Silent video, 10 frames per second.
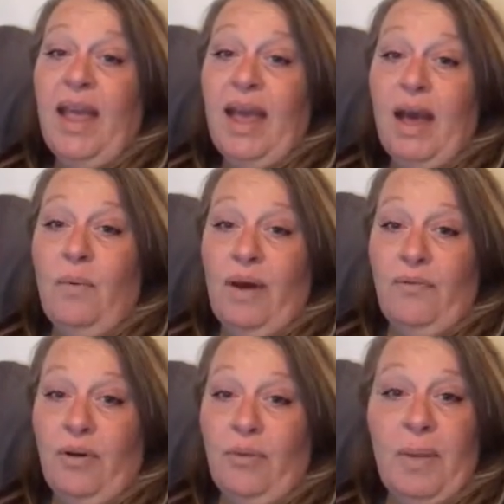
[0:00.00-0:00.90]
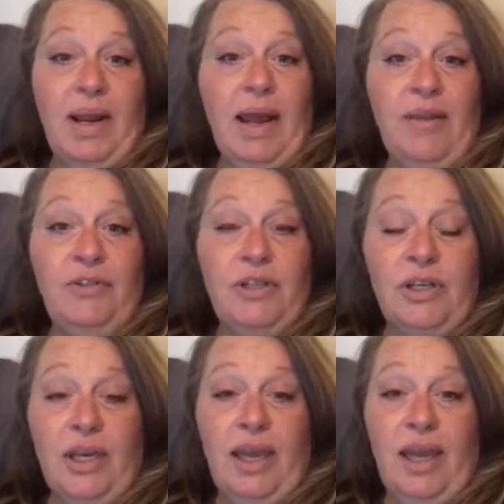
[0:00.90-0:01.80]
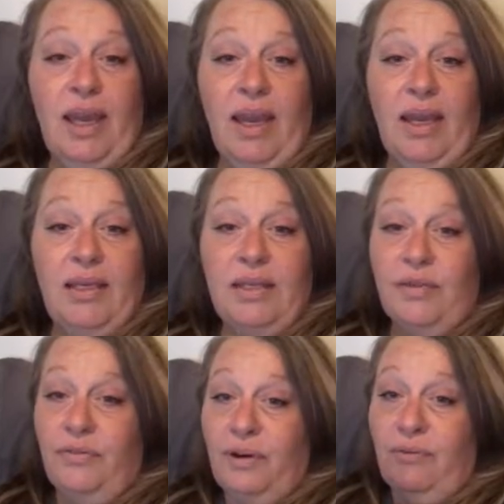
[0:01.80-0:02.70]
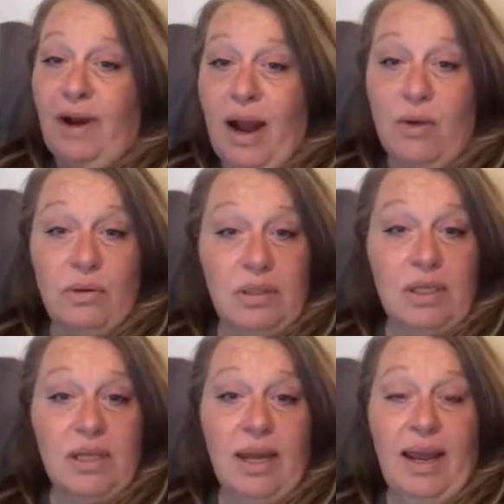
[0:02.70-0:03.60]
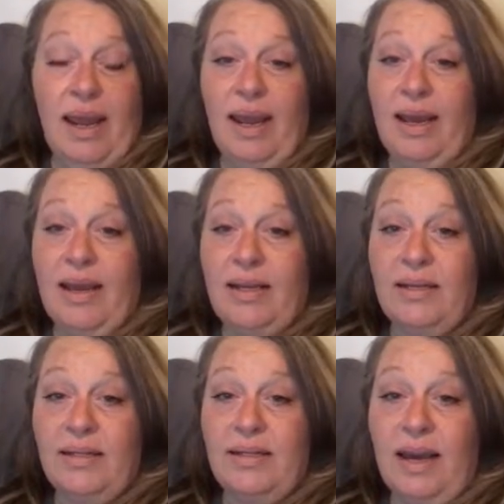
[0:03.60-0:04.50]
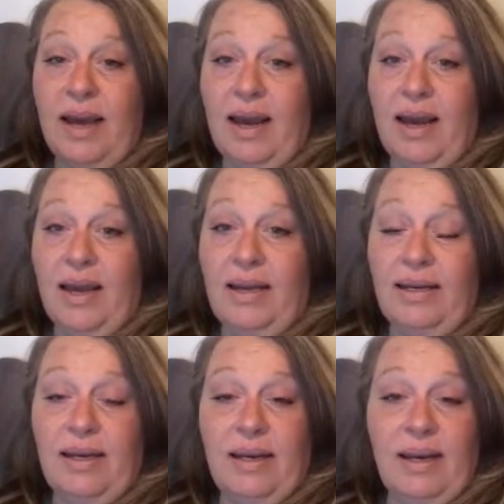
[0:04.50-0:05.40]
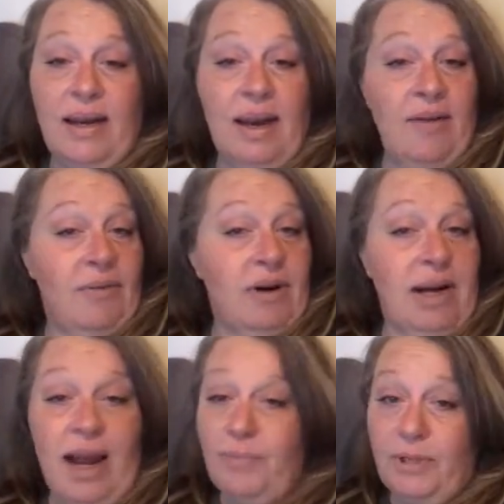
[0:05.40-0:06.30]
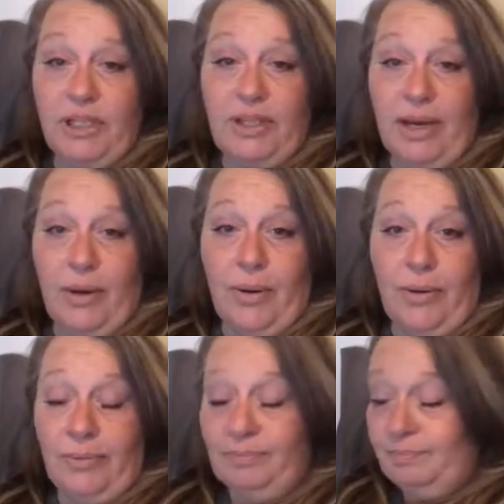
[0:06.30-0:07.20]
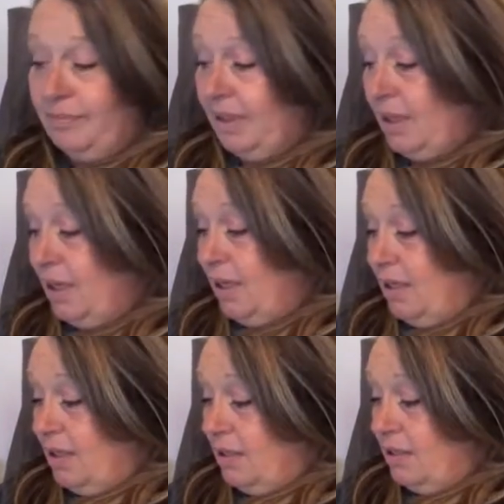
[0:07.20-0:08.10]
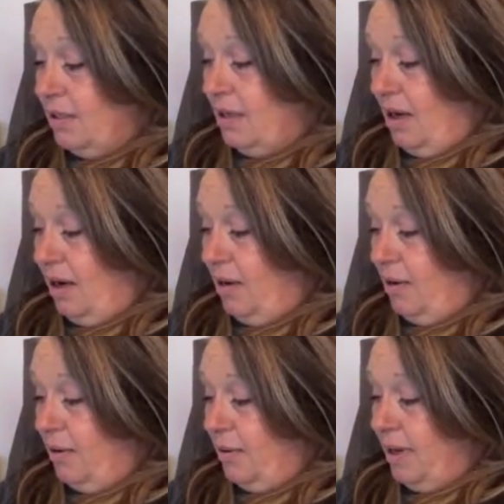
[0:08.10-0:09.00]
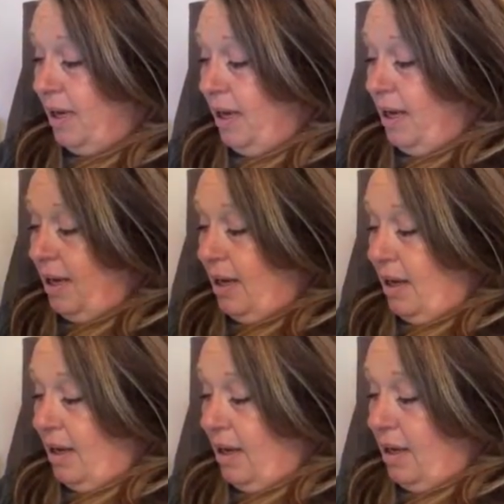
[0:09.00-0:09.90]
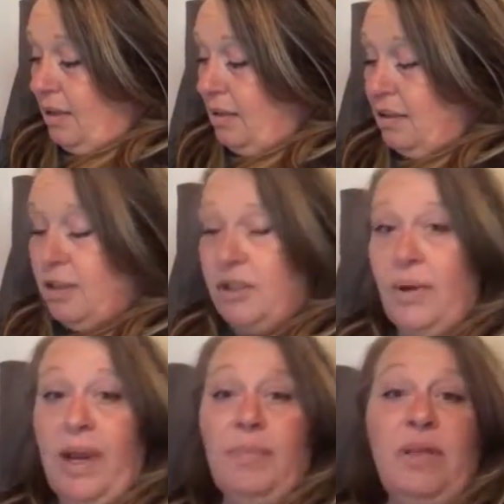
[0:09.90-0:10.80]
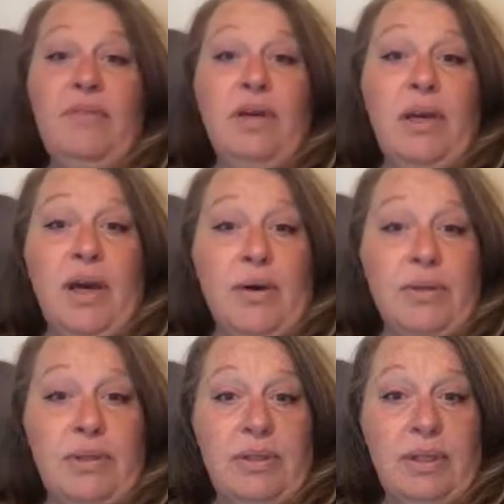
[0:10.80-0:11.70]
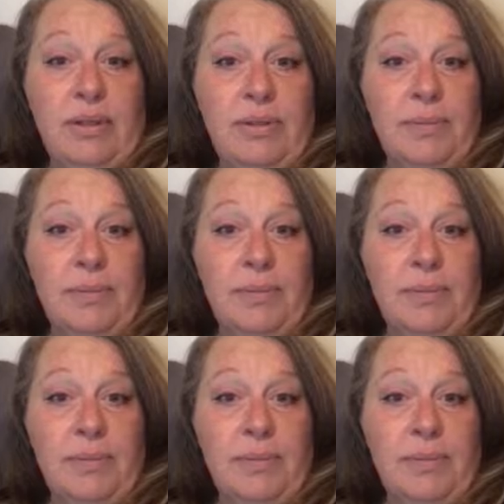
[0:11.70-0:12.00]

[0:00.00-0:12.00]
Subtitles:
However, my life took a different route and I never accomplished that goal. So, do I believe in ghosts?